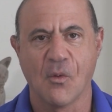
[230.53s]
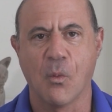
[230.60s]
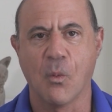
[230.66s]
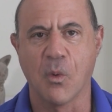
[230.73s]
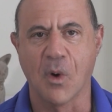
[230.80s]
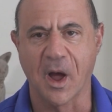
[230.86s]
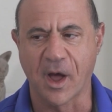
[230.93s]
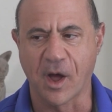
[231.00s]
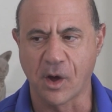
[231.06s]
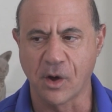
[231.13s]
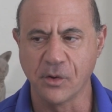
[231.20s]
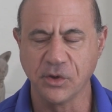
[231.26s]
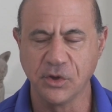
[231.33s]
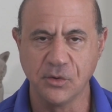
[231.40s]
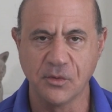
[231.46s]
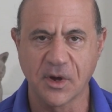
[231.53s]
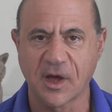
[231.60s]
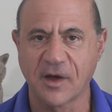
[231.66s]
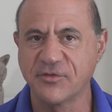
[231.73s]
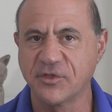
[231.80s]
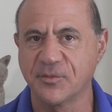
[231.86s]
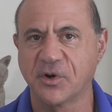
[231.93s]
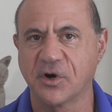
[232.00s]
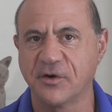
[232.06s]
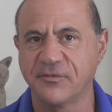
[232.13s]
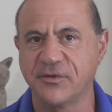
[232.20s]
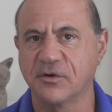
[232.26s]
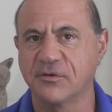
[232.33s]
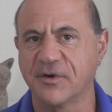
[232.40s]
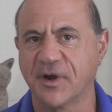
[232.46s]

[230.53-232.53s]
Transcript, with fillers: wow, you have the perfect